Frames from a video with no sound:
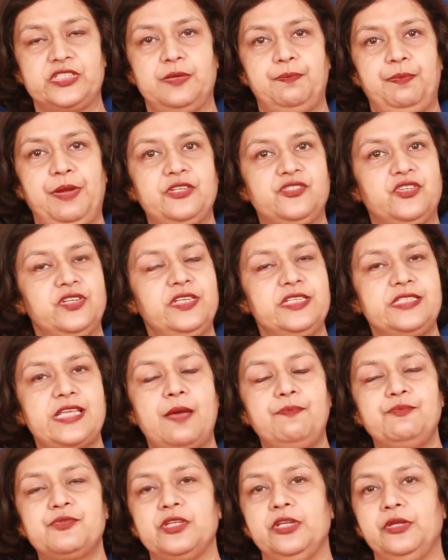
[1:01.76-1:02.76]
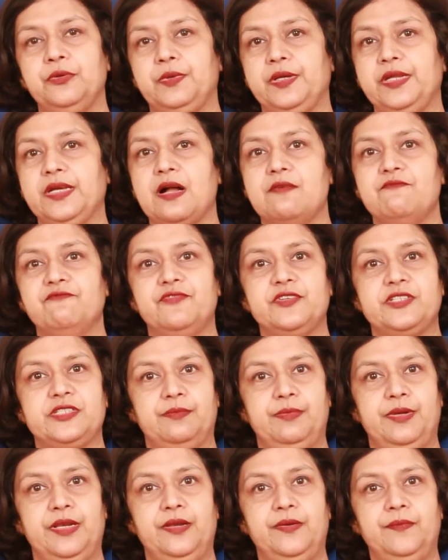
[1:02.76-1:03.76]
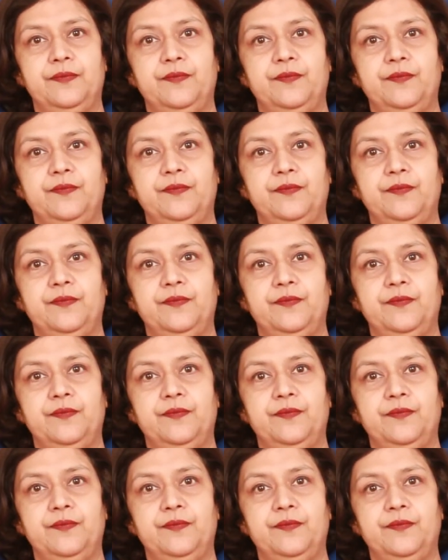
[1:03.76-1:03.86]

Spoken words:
the patient is absolutely comfortable.